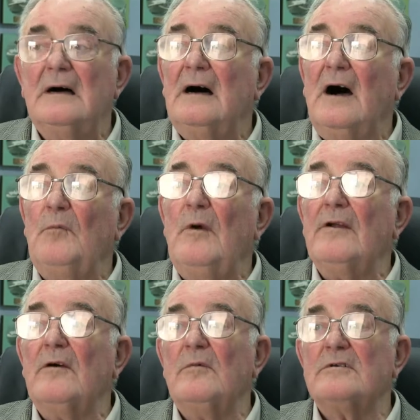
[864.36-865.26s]
When
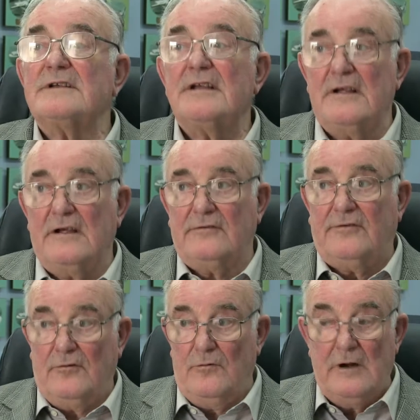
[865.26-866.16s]
I was here
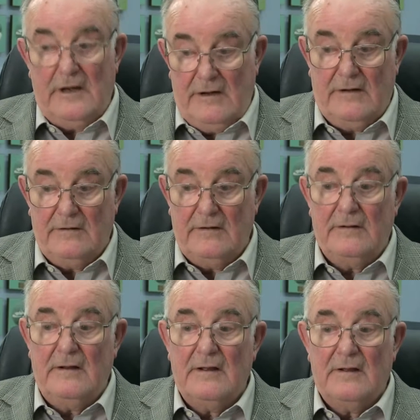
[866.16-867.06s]

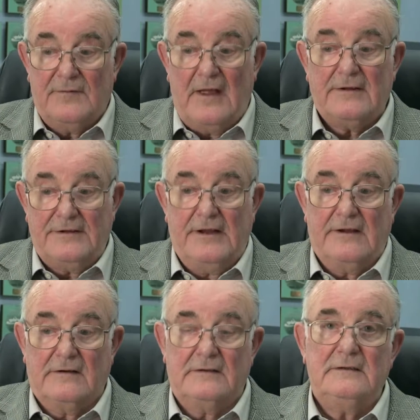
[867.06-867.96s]
that
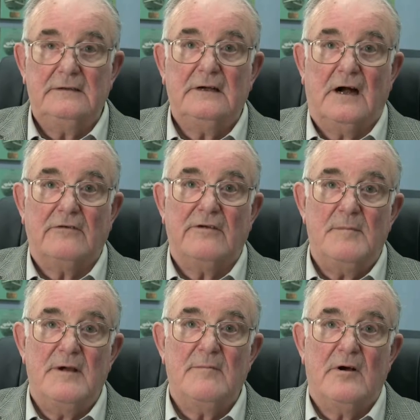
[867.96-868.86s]
year, I
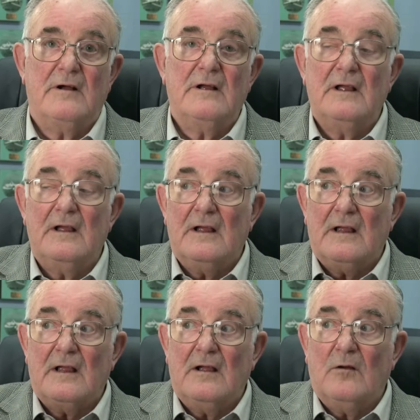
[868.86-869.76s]
remember
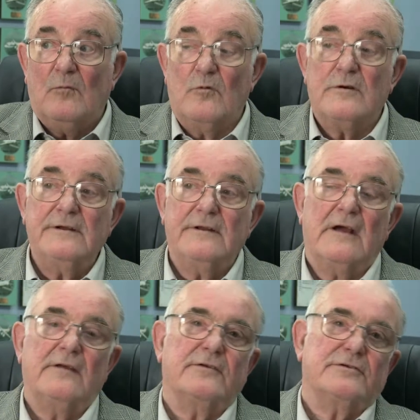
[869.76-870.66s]
walking
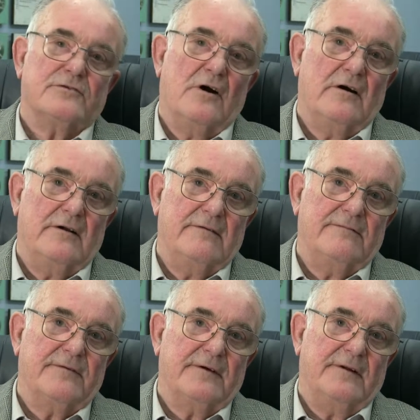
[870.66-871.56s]
down the
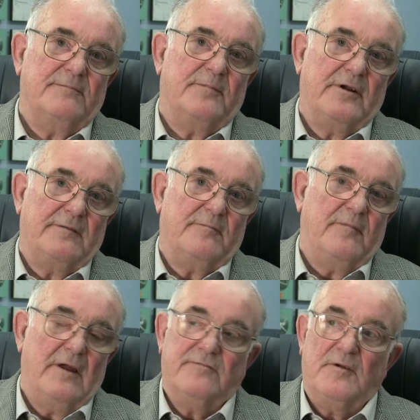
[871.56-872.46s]
drive, and
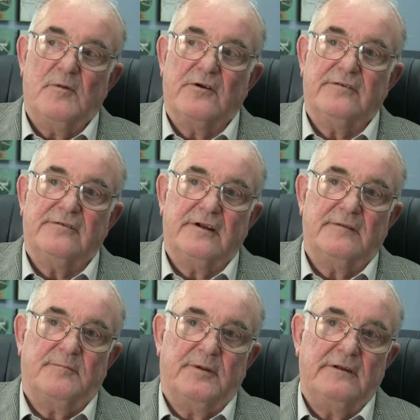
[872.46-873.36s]
everybody
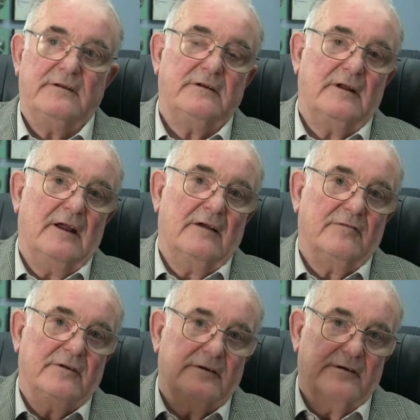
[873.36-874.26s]
said Peter de
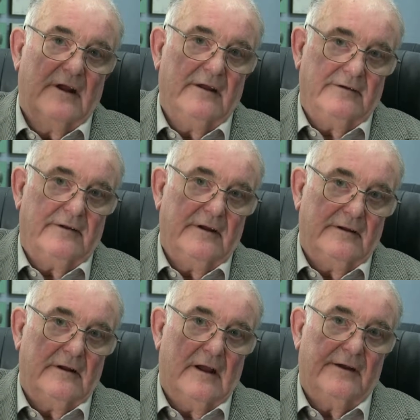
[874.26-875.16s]
Havilland and
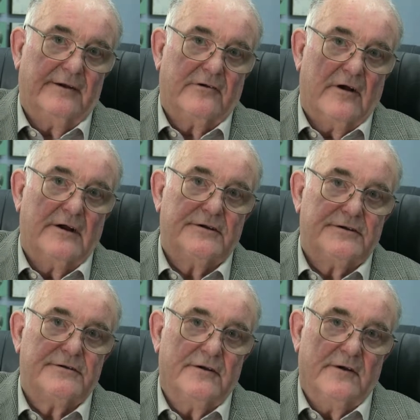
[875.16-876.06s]
had a
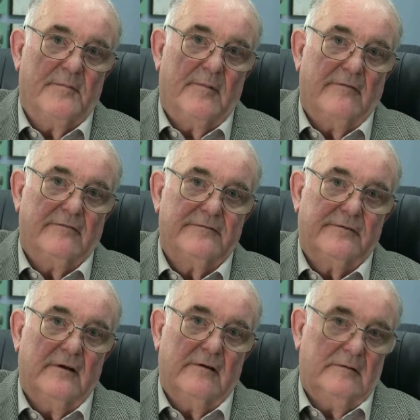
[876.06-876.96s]
crash above us